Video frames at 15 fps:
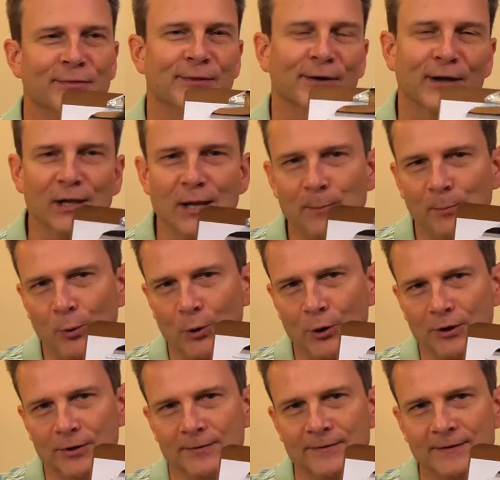the
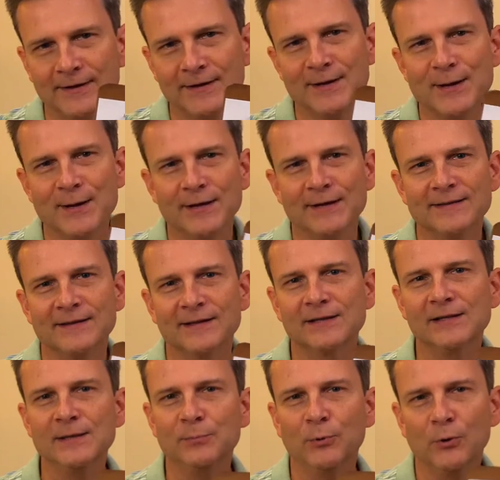clipboard. The
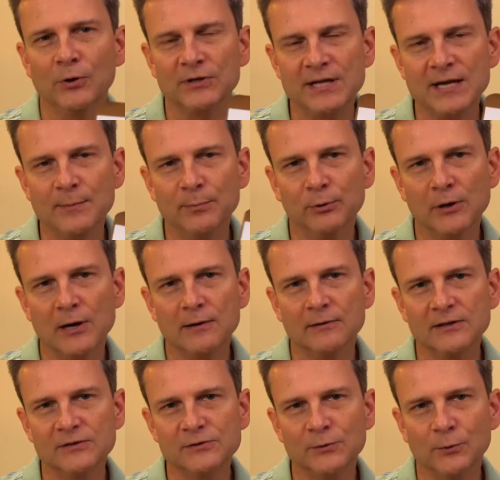clipboard
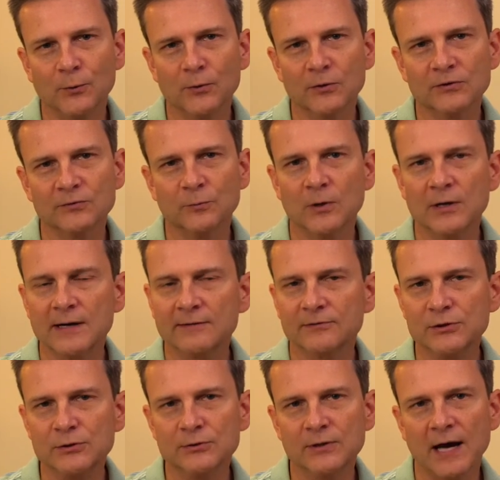temporarily stores whatever
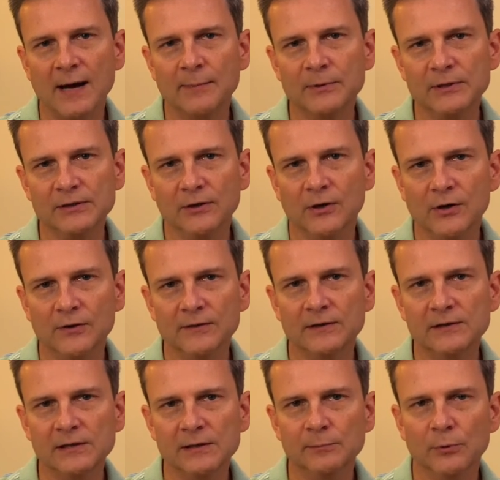you copy on the
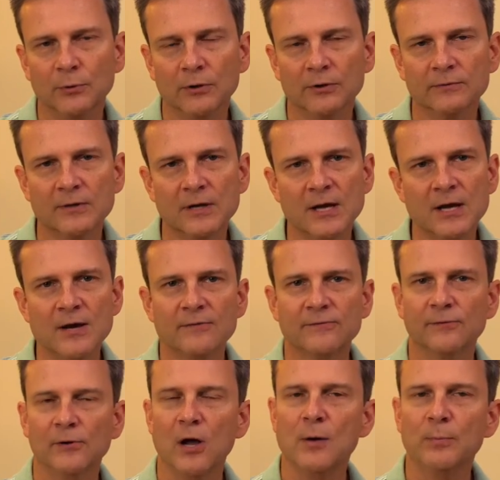clipboard.
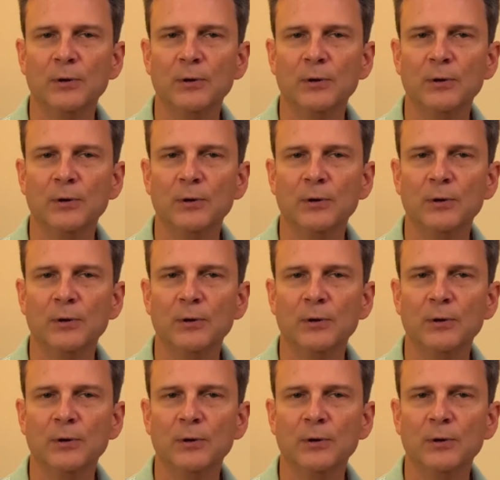For all